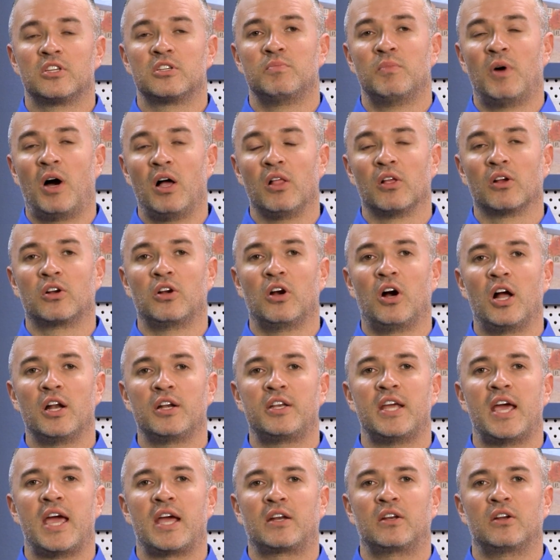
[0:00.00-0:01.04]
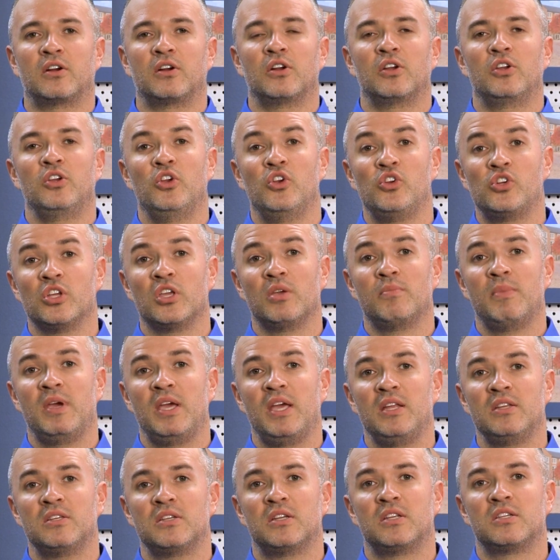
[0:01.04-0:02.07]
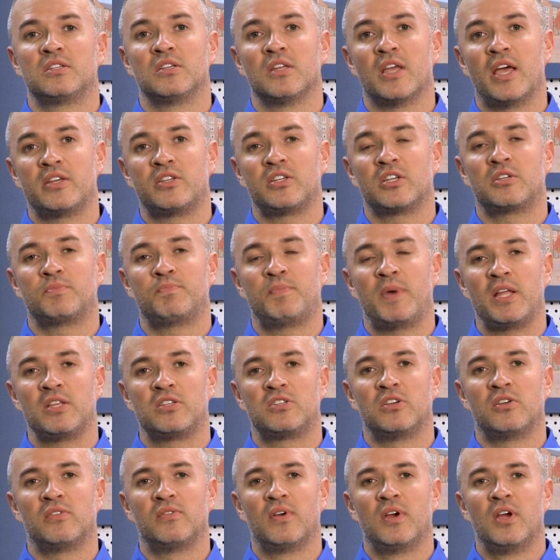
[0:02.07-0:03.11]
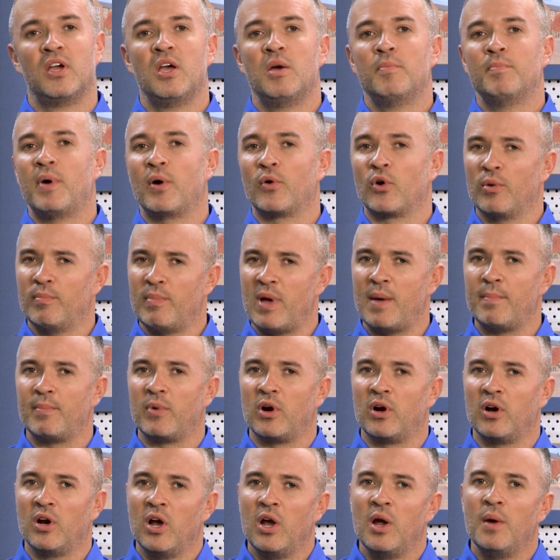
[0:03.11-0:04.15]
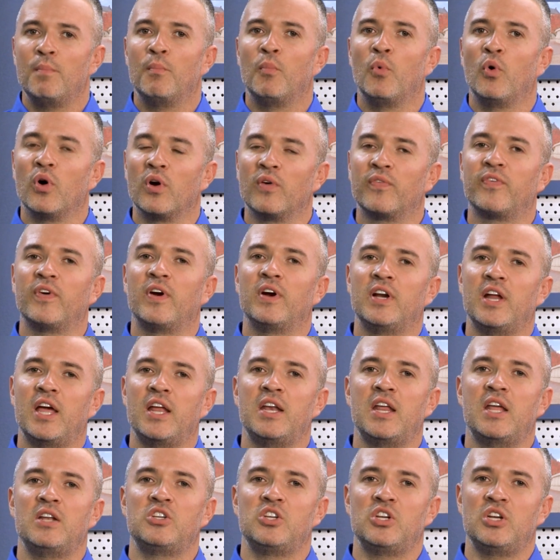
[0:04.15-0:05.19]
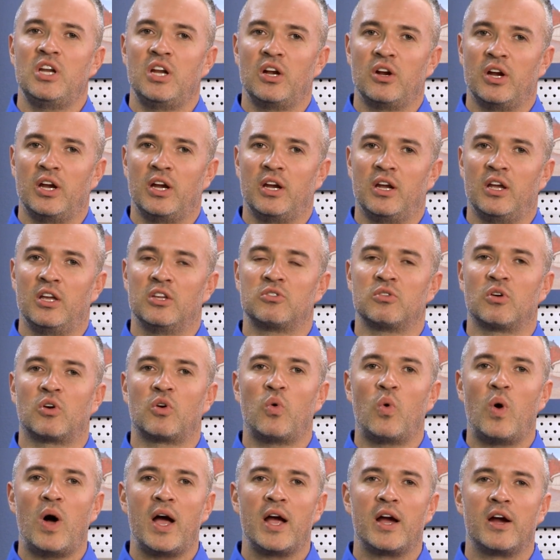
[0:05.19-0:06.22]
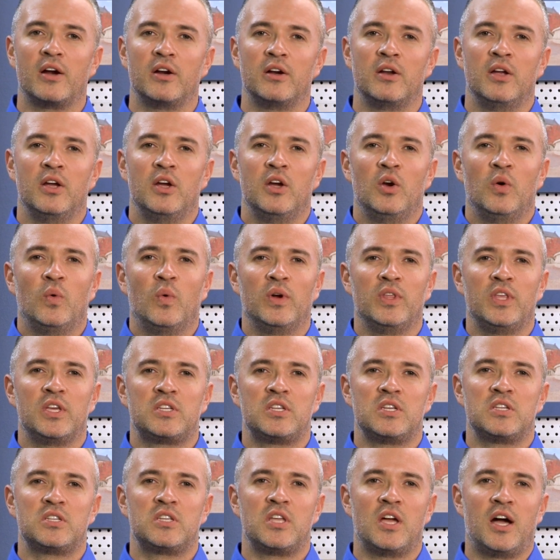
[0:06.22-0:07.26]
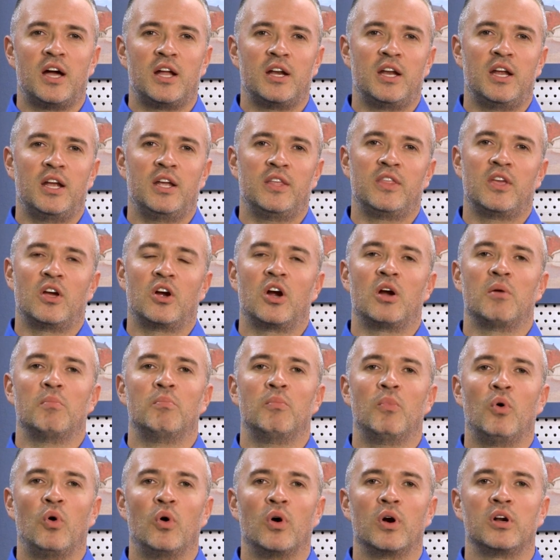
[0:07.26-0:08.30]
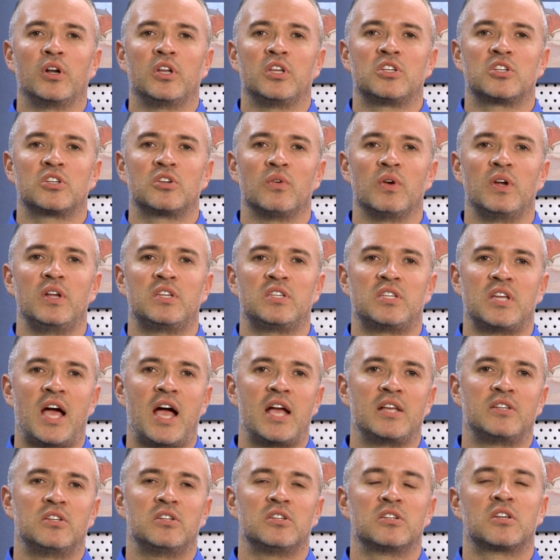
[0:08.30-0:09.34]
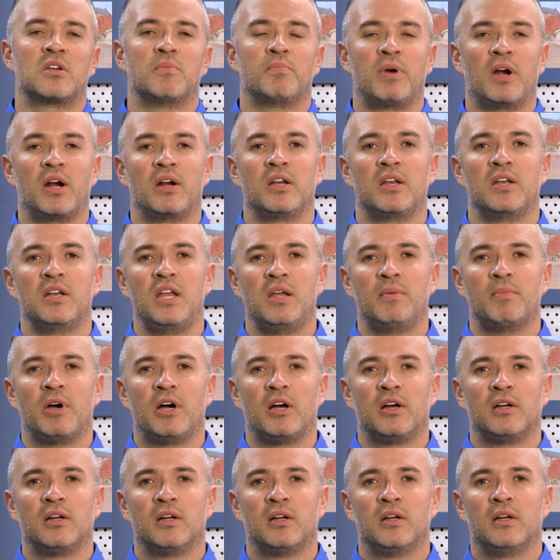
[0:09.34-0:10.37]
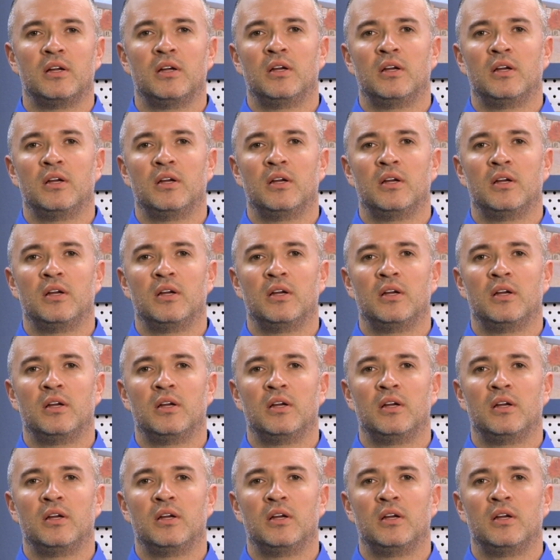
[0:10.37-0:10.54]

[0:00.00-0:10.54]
The smaller contactor usually means it is less expensive, but remember, more front-end engineering is required when this is done, and there are more discrete sizes compared to NEMA.